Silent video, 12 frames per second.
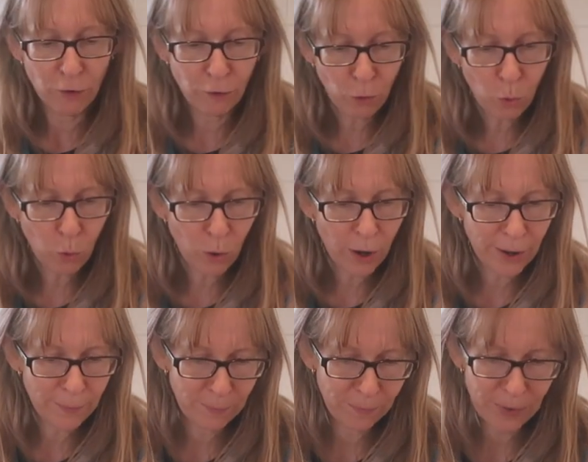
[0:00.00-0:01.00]
for
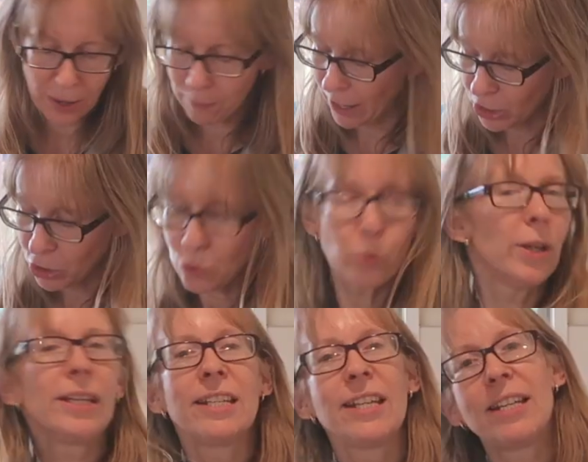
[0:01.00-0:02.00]
about
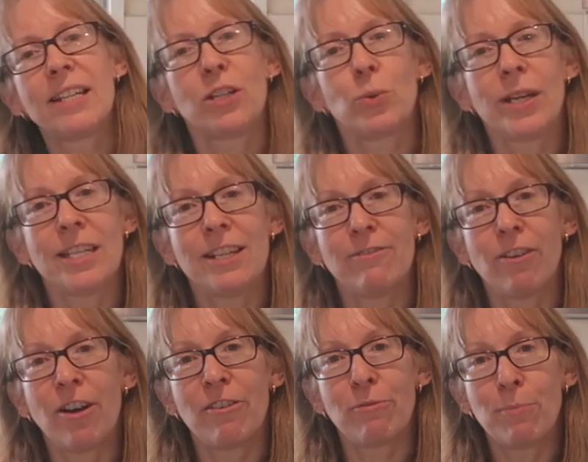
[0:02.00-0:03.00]
20 to
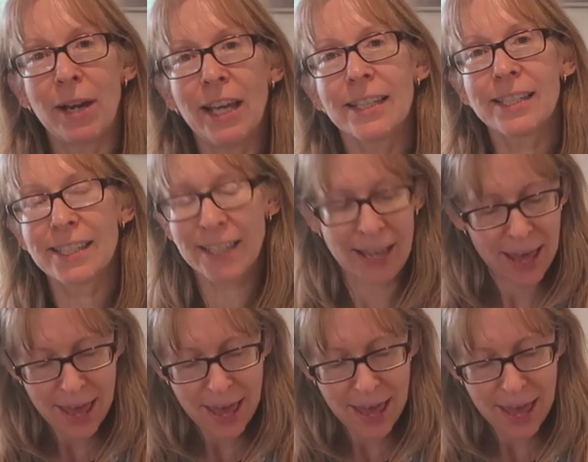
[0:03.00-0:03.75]
25 minutes.